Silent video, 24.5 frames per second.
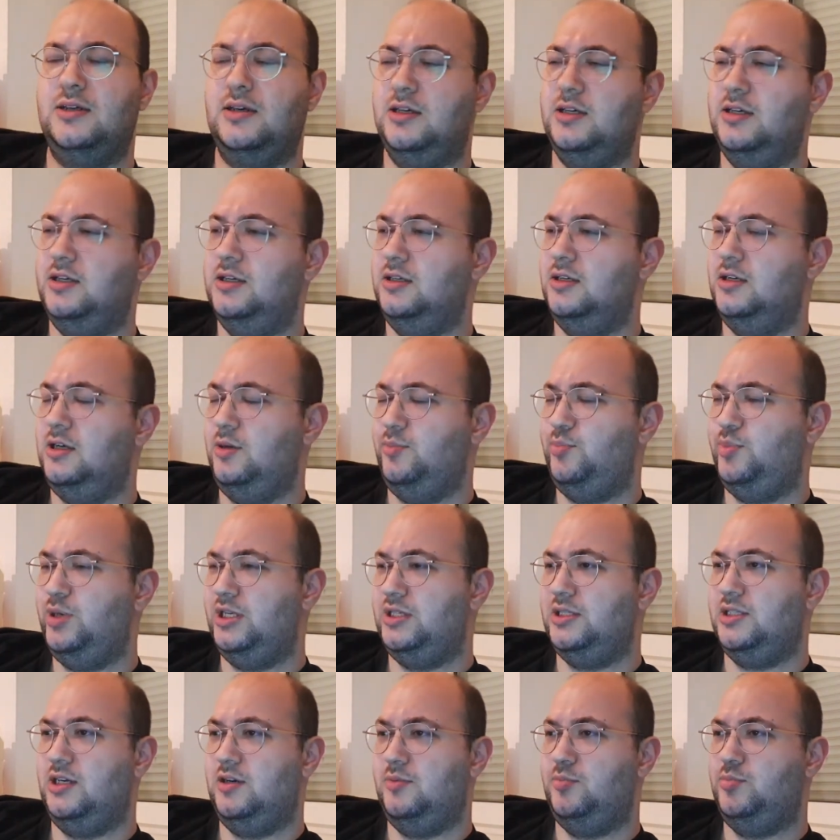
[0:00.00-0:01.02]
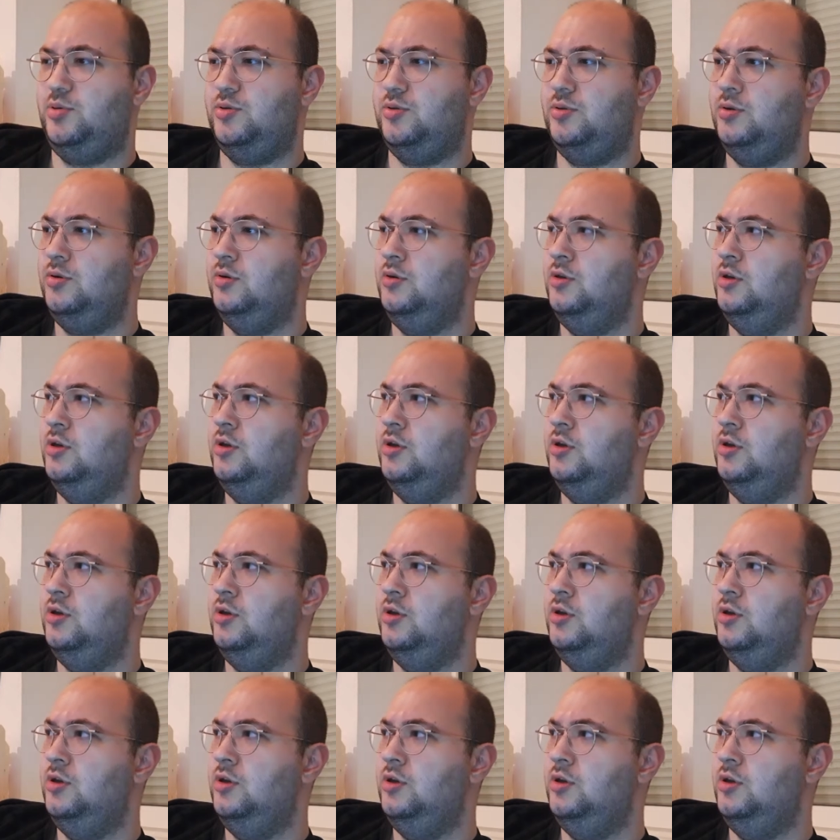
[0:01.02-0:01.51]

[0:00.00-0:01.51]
I picked up